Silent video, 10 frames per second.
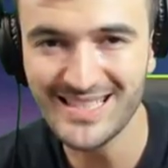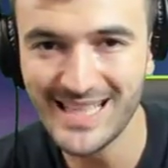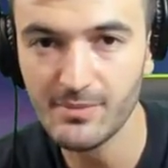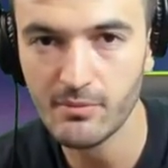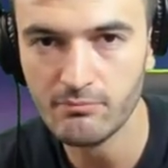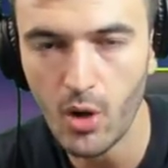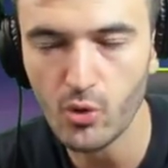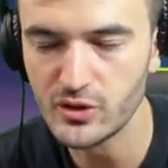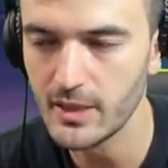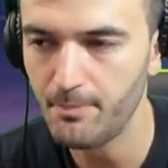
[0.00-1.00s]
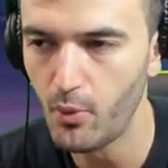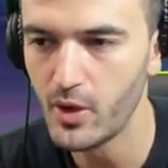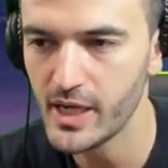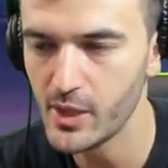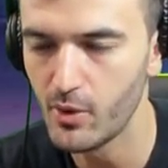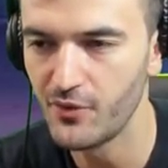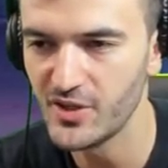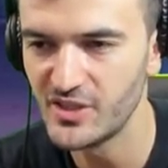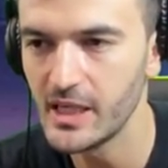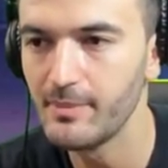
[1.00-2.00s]
team, the most important hero on
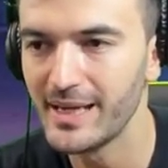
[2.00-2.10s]
this team